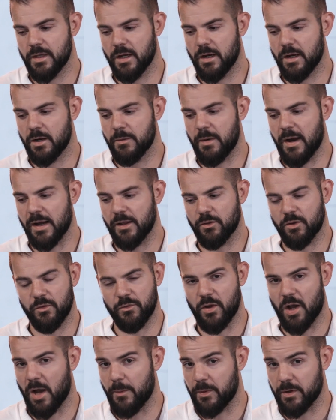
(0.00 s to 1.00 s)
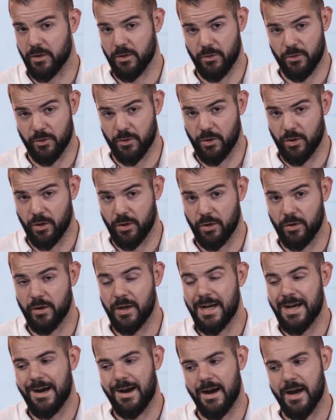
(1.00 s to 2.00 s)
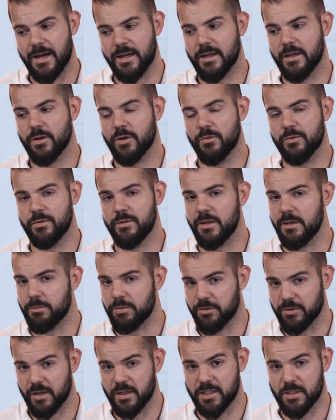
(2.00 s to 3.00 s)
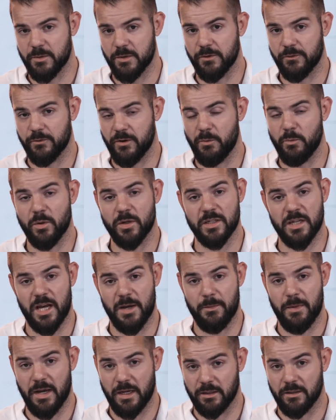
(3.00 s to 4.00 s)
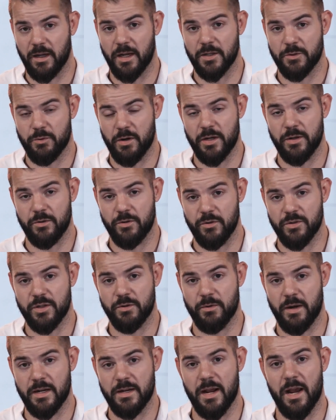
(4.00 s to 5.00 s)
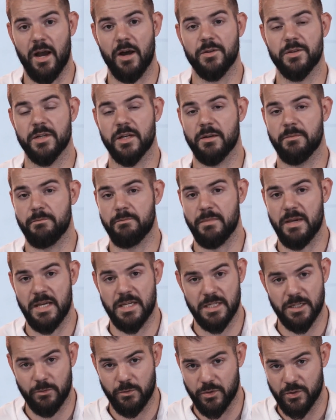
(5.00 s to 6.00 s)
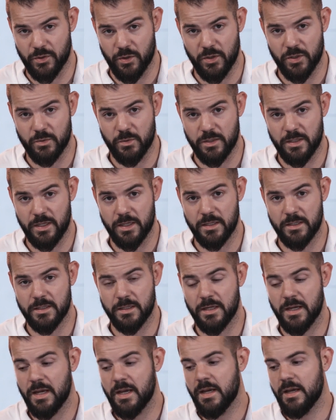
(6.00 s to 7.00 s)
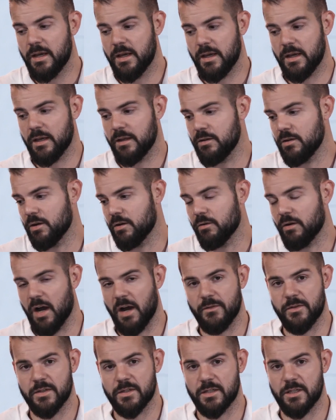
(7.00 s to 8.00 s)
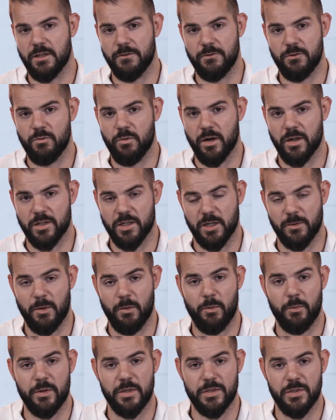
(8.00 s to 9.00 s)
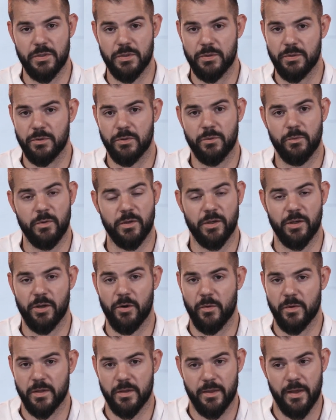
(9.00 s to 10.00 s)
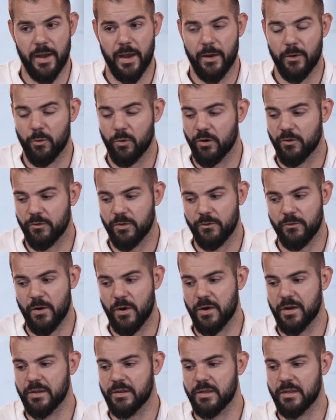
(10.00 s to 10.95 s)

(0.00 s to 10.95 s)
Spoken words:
I'd love to hop on another call. I can go deeper on some of the frameworks I have my clients using right now to get amazing results with this. And obviously if you want to talk about what we do, we can go into that, or at the very